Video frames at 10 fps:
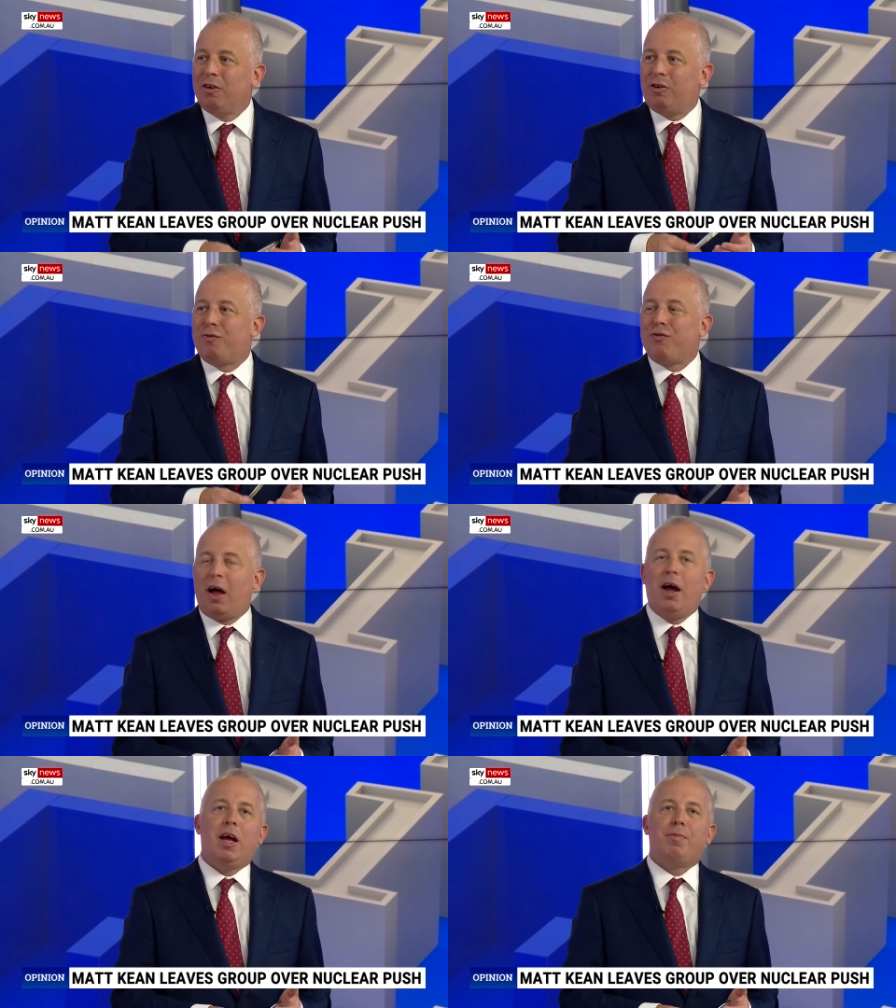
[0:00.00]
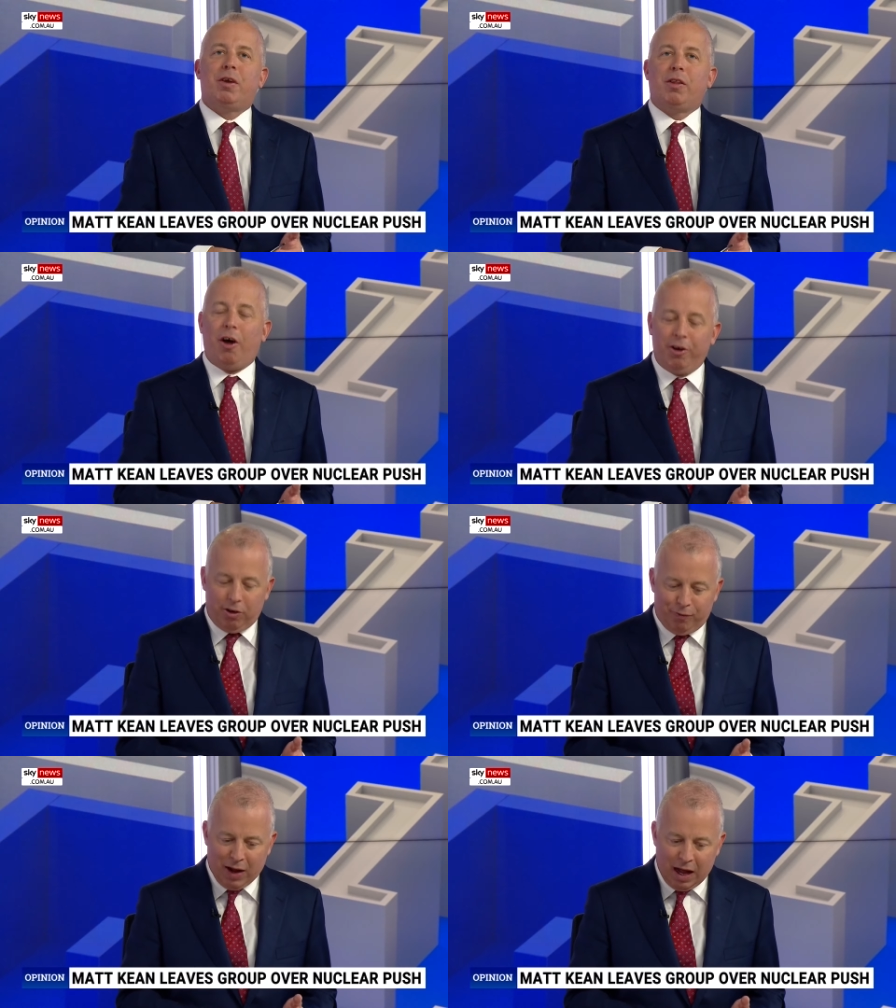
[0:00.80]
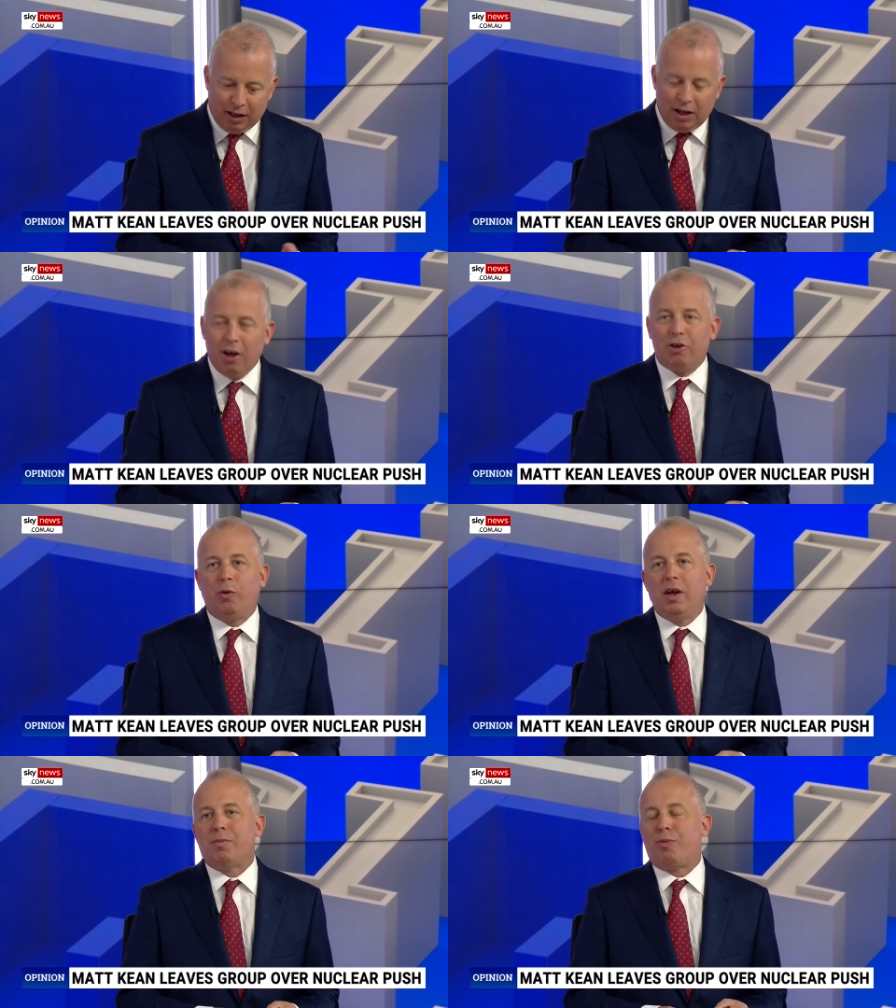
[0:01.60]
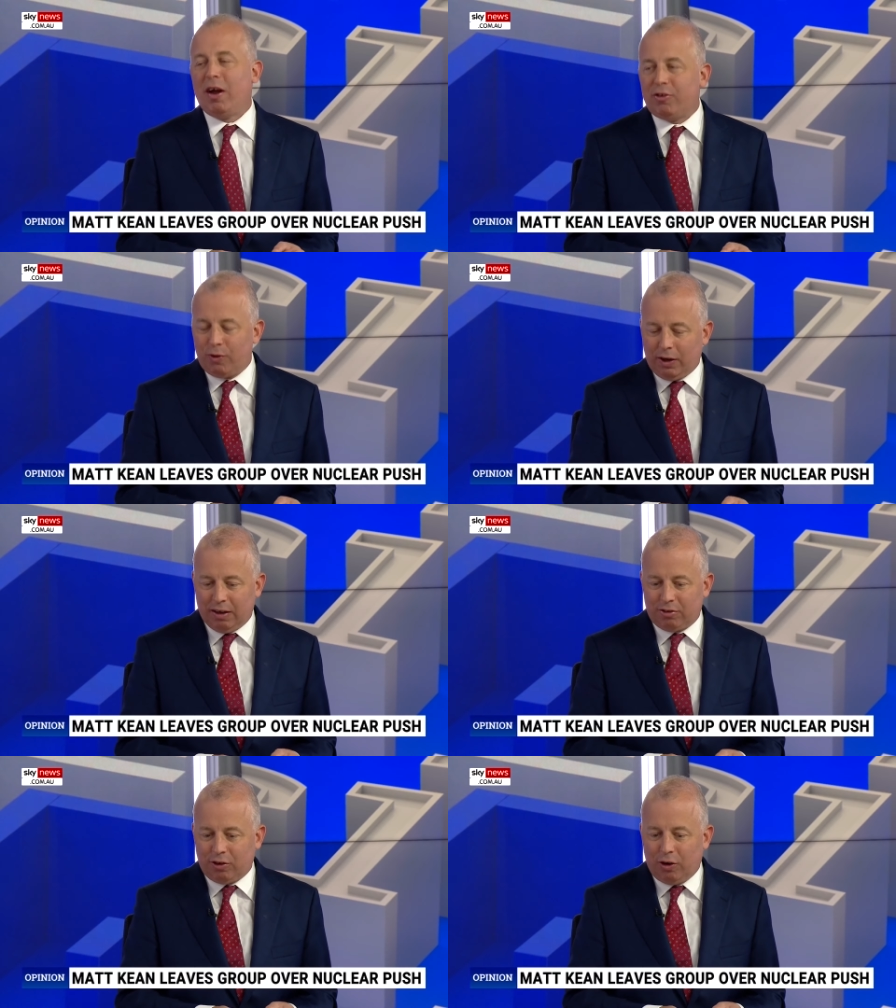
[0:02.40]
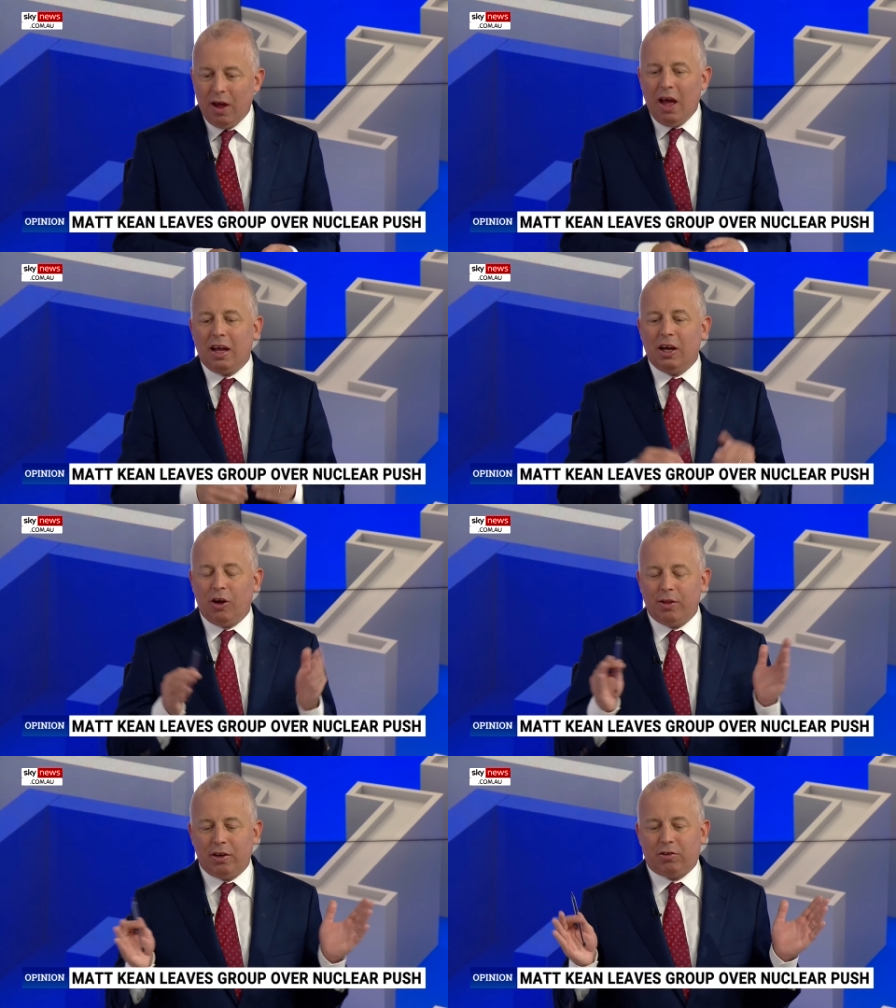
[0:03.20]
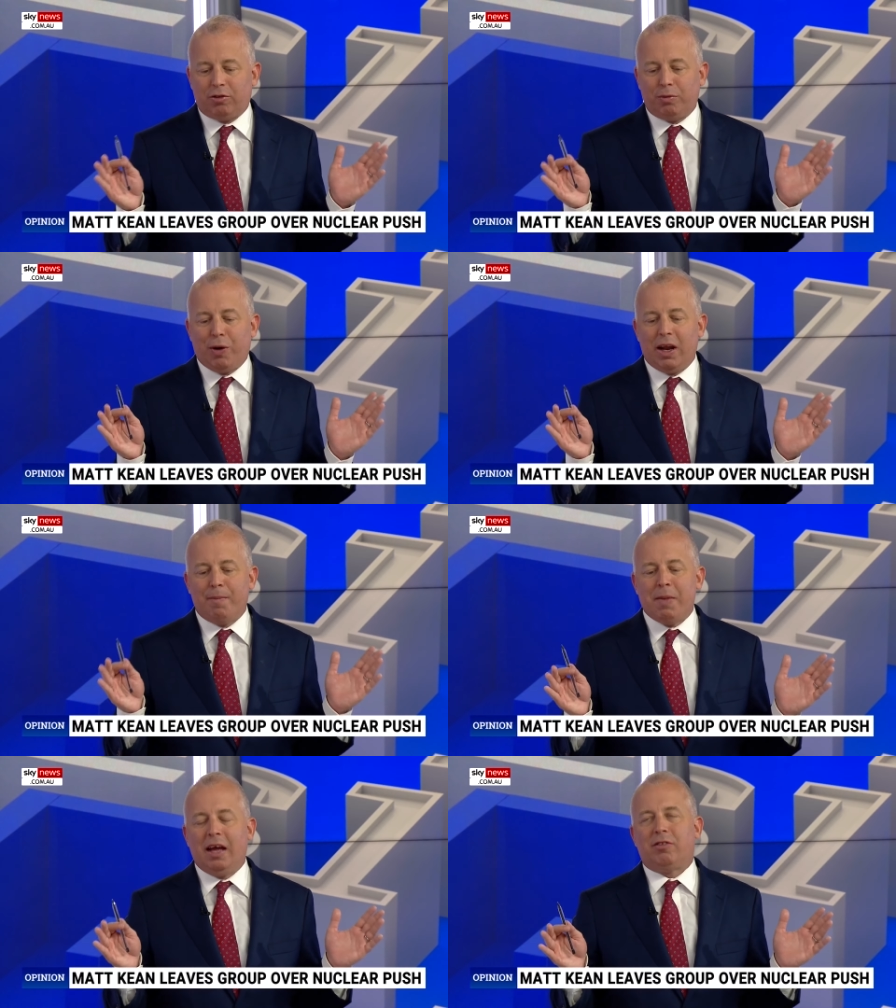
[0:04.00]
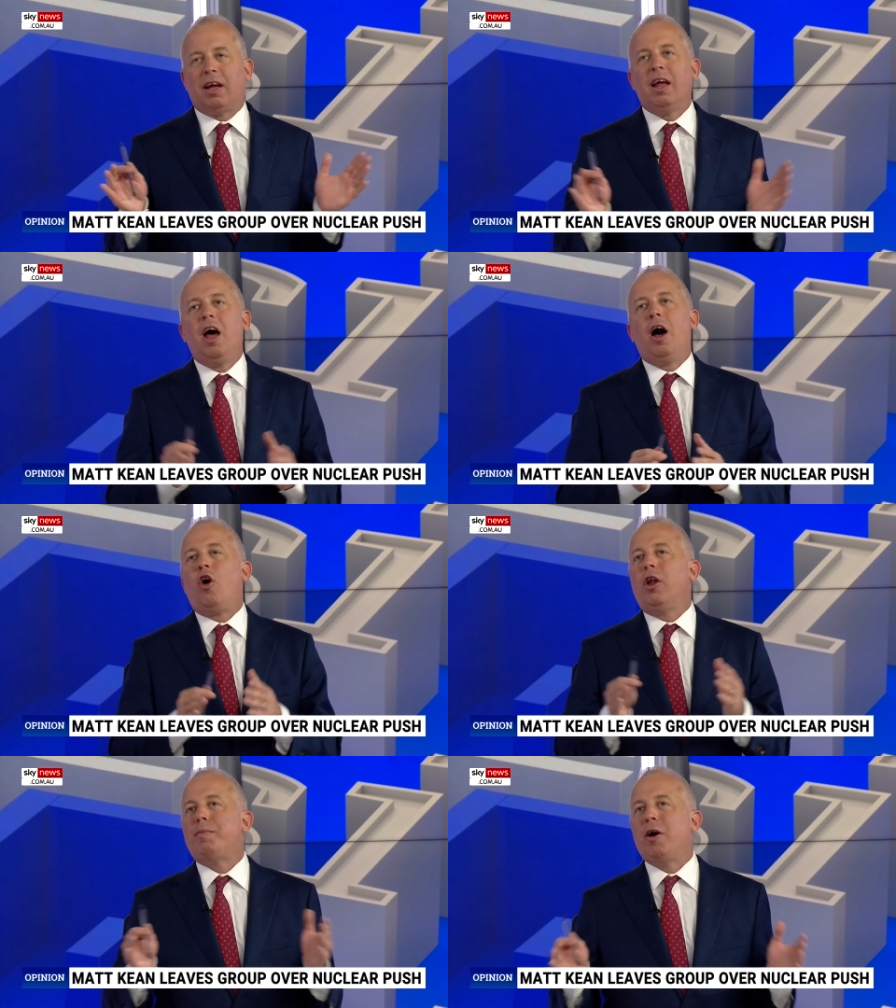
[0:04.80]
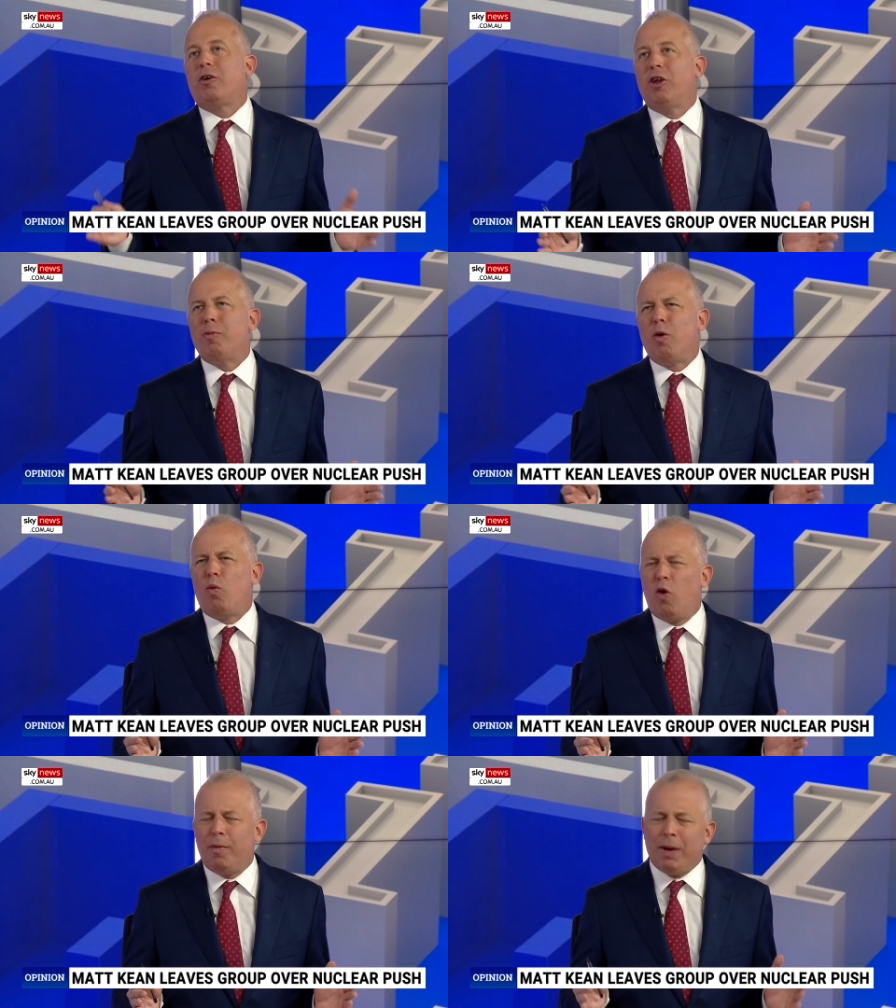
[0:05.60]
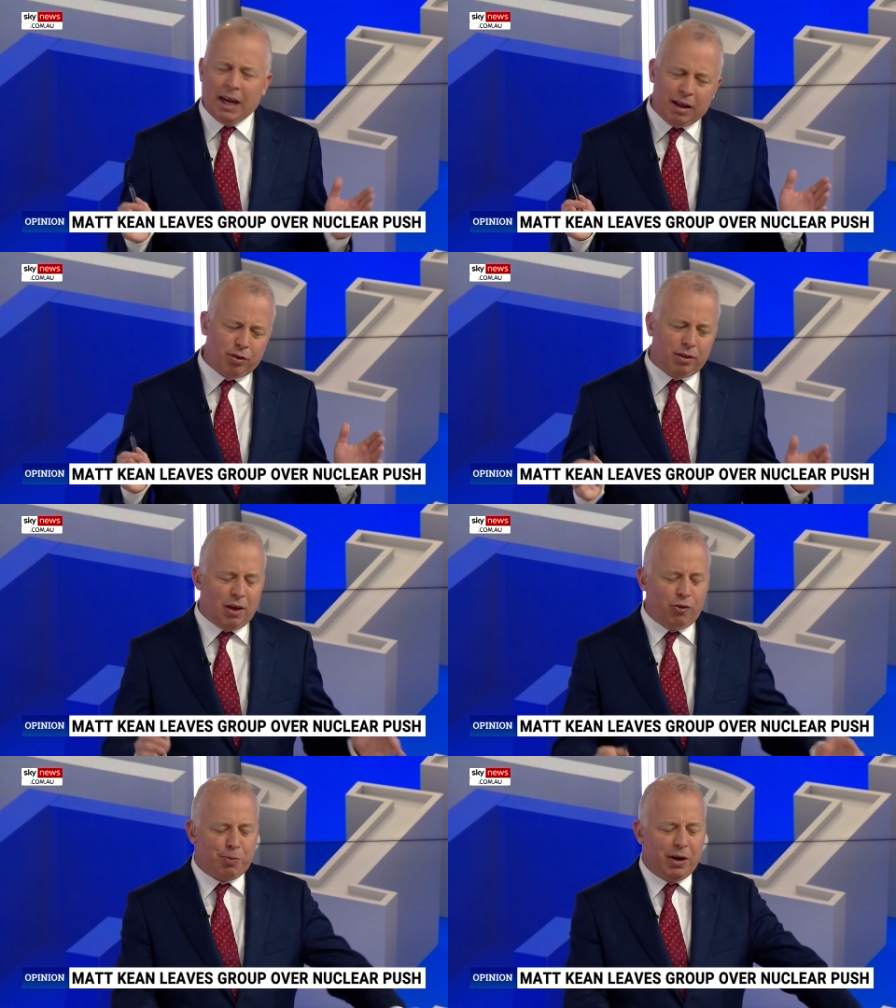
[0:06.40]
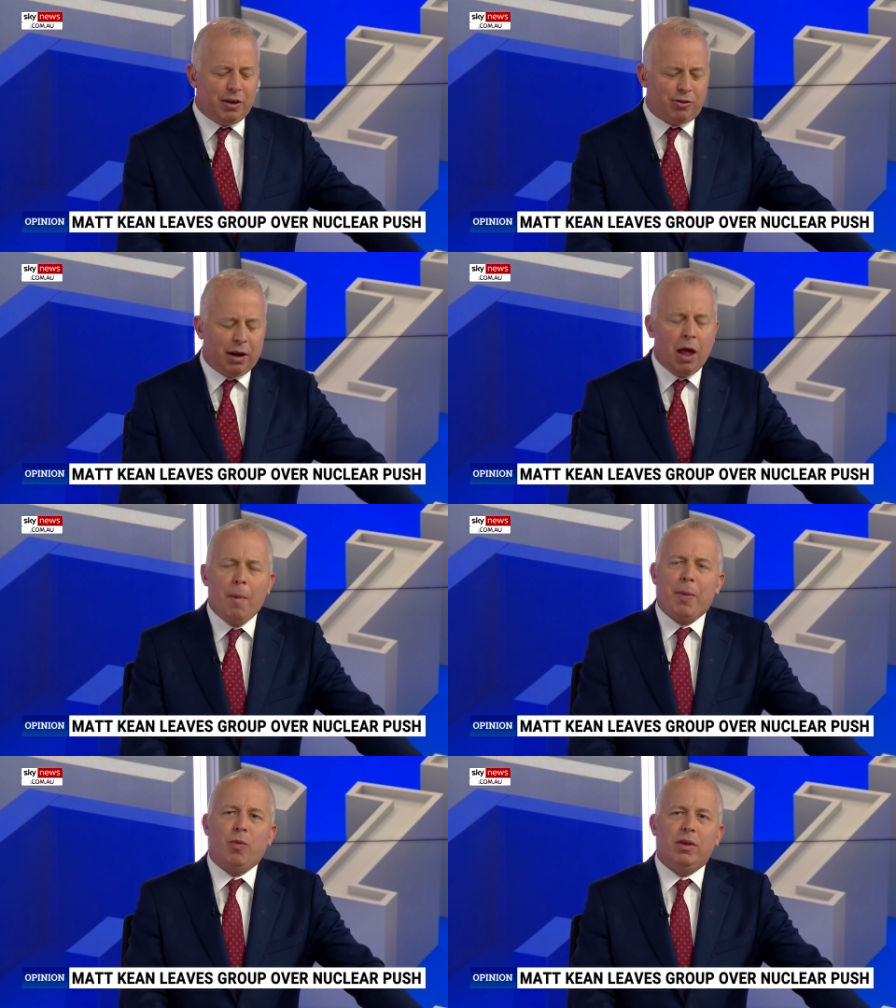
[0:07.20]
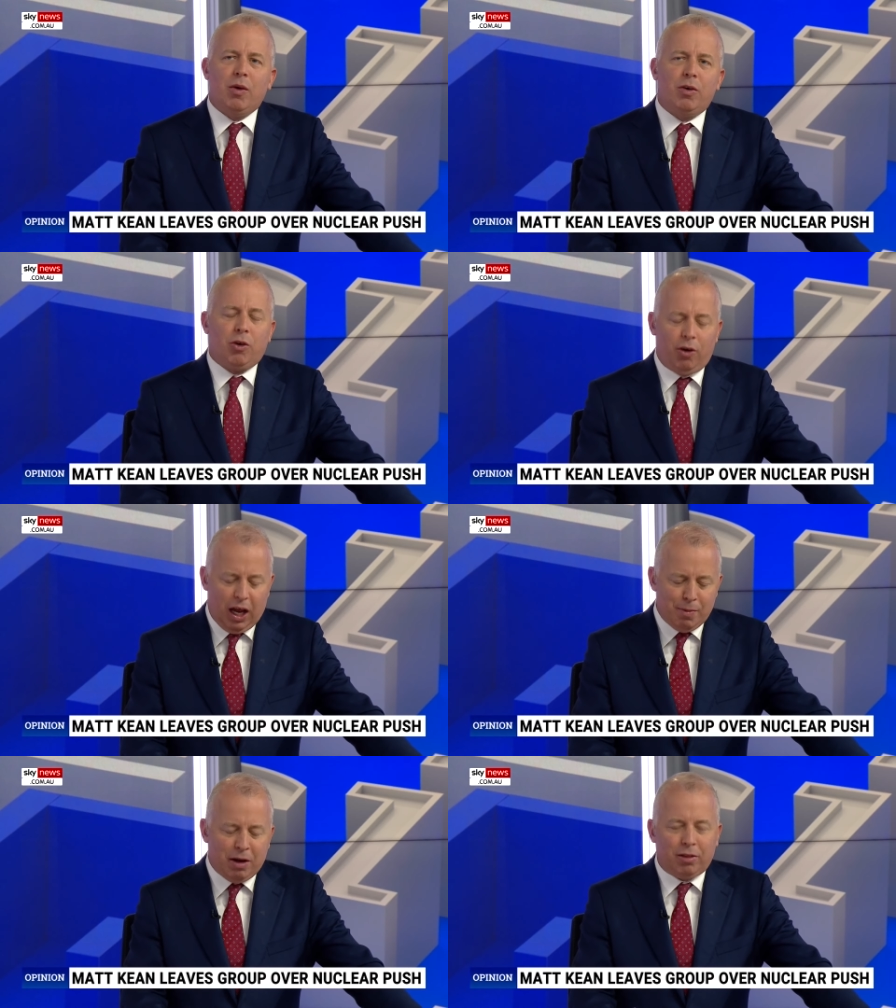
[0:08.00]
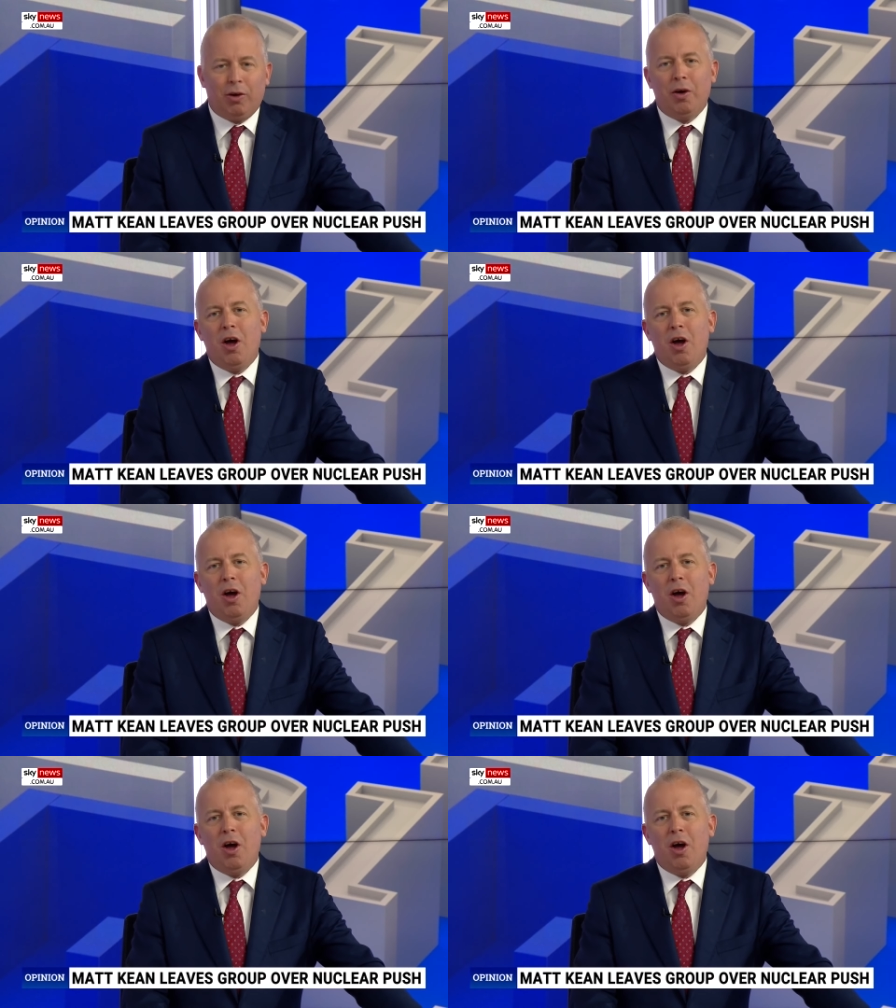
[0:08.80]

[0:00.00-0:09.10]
to fly yeah. up to the Hunter Valley to read a press release. So you know, this is pretty amazing, all about global warming, and I thought that was pretty interesting. But what they were talking about, though,